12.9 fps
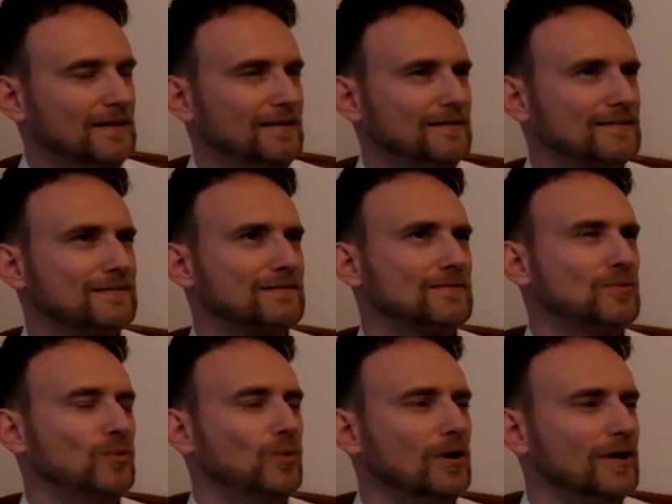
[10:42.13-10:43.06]
It's
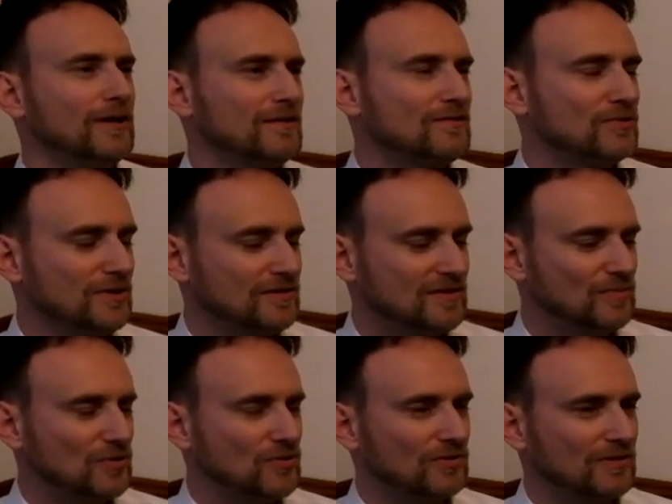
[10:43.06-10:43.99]
quite interesting
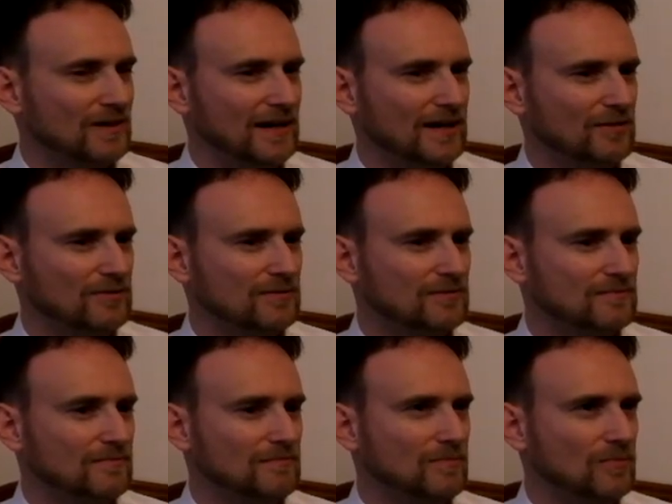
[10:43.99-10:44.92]
because I don't
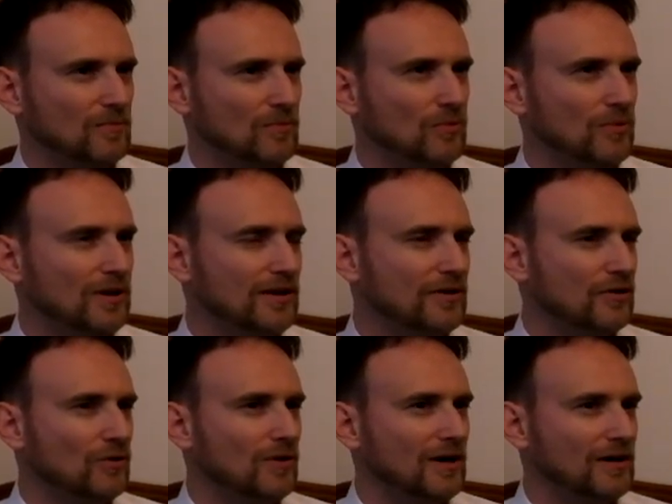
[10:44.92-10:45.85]
really
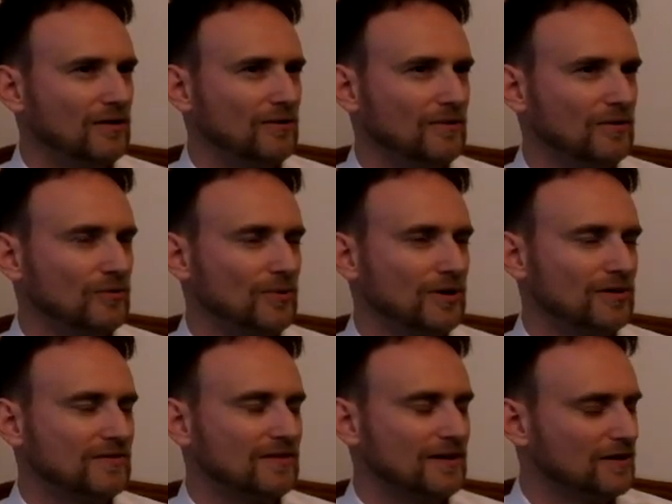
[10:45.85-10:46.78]
know. I already
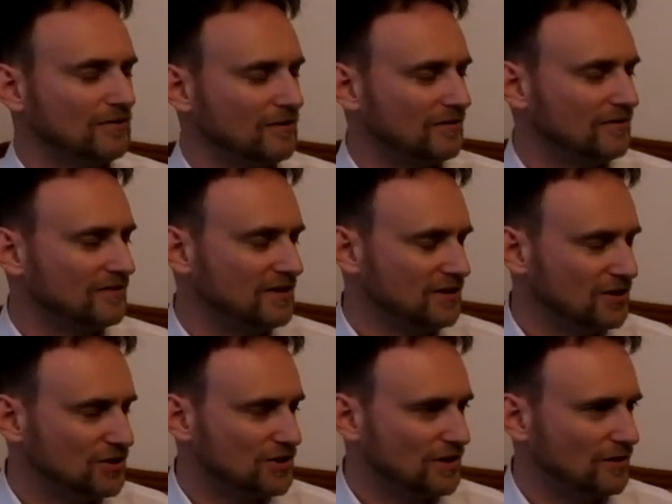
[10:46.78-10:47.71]
started as a
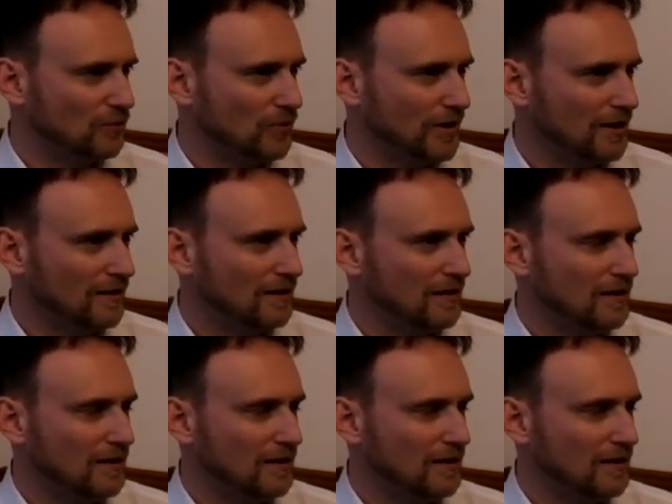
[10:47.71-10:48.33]
teenager in a way.